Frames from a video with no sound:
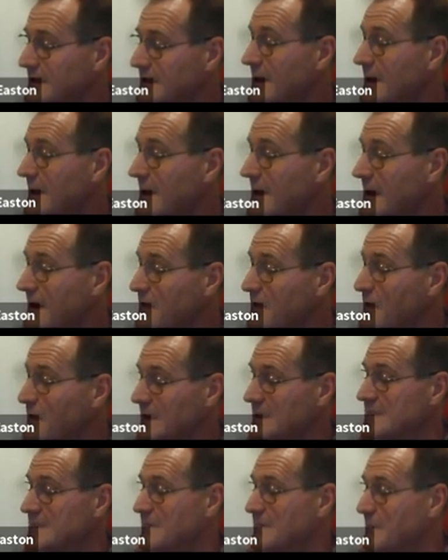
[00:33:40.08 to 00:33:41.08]
that
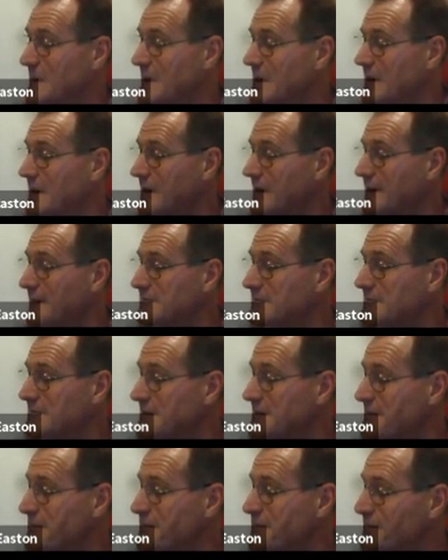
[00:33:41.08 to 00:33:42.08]
makes up our
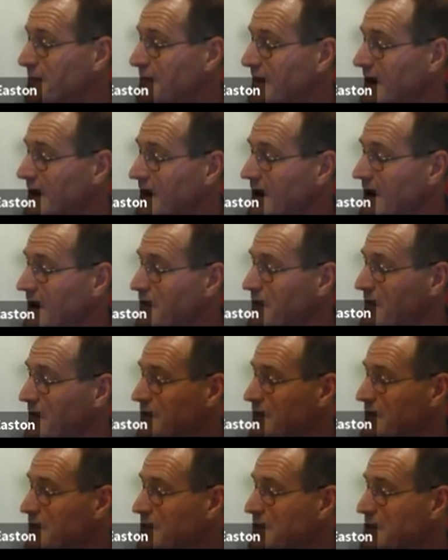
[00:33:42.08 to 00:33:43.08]
lives,
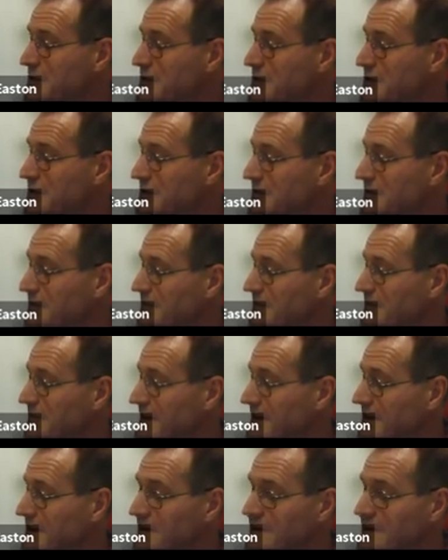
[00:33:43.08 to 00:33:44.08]
but which
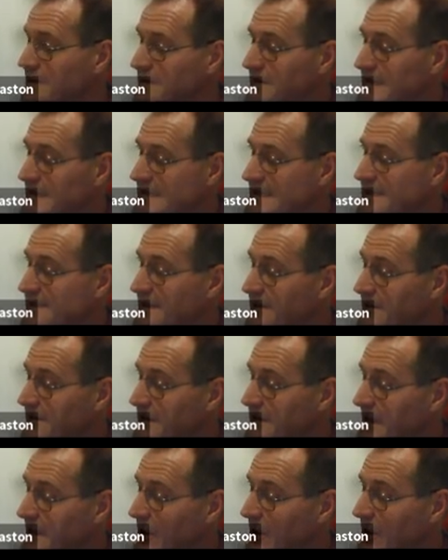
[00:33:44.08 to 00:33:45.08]
don't
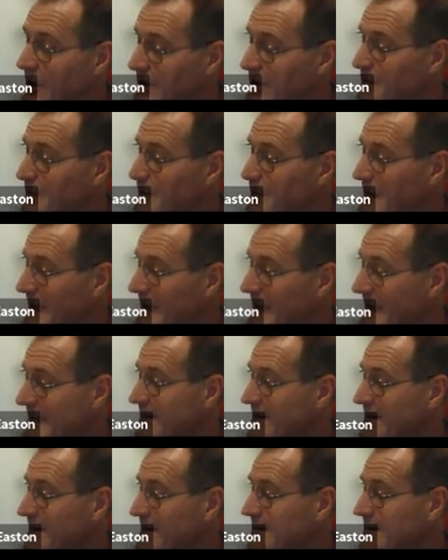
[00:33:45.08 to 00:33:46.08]
necessarily honor the
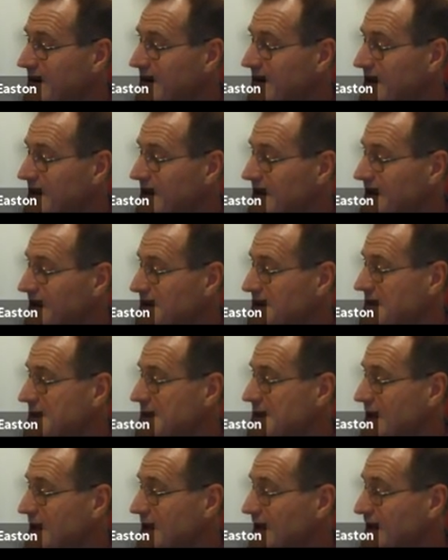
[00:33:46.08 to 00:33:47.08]
planet that keeps
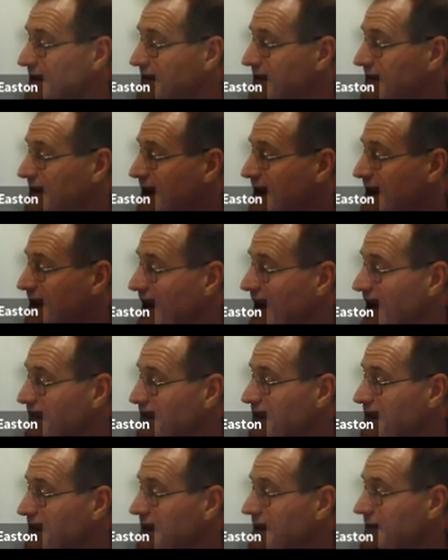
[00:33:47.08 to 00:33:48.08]
us alive.
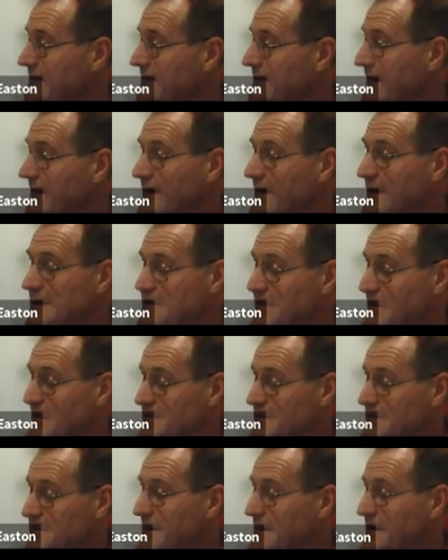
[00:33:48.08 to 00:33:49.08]
I believe anything is
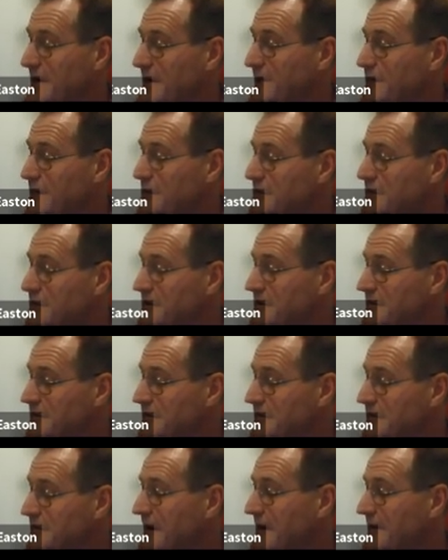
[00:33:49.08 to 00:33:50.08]
possible in our future,
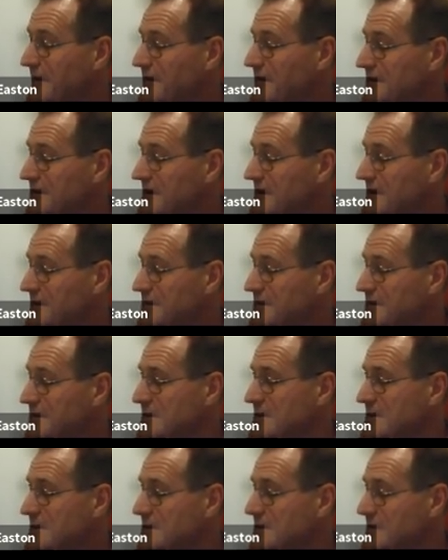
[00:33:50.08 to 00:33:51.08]
and we do have the
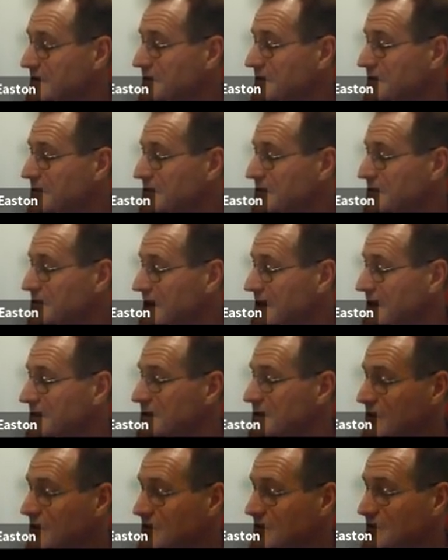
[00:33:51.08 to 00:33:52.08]
intelligence to change